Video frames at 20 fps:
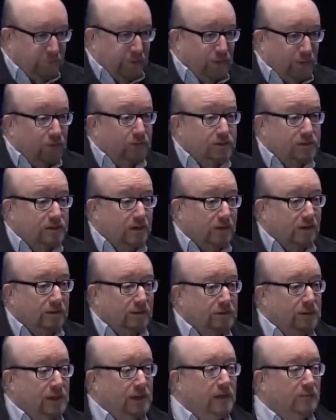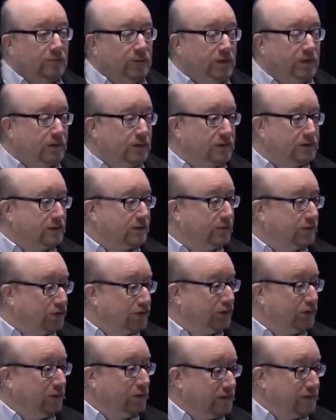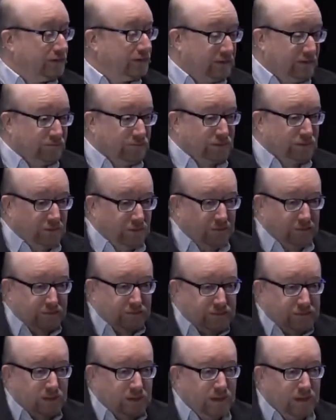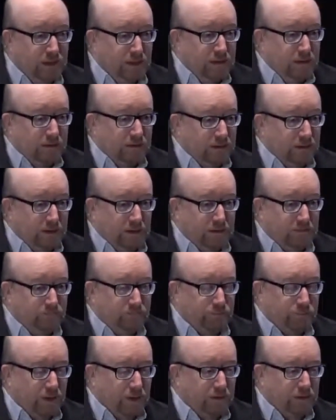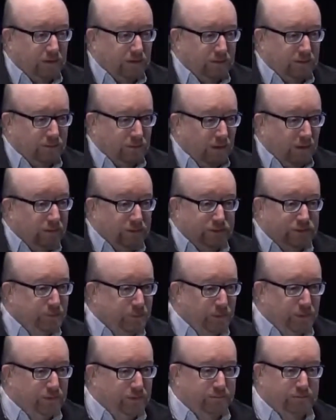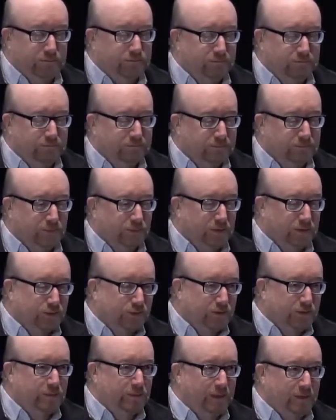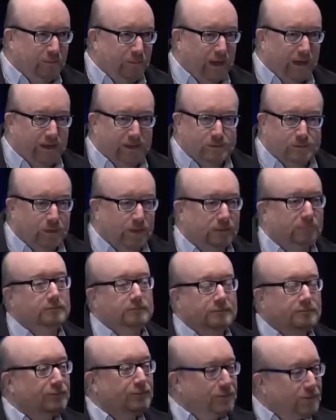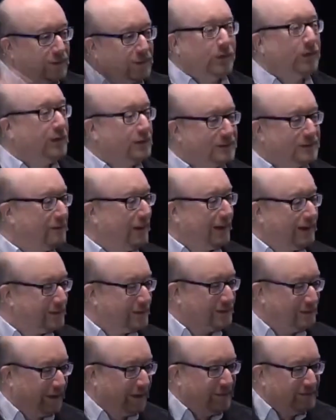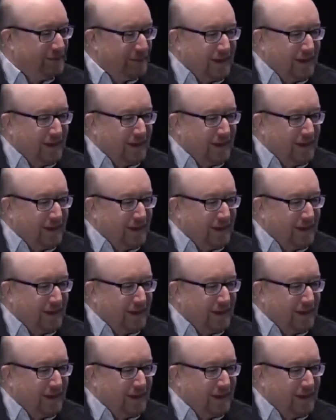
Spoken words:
but also because of the choice of songs. The Holy Spirit, well, I shouldn't be amazed, but he always amazes me,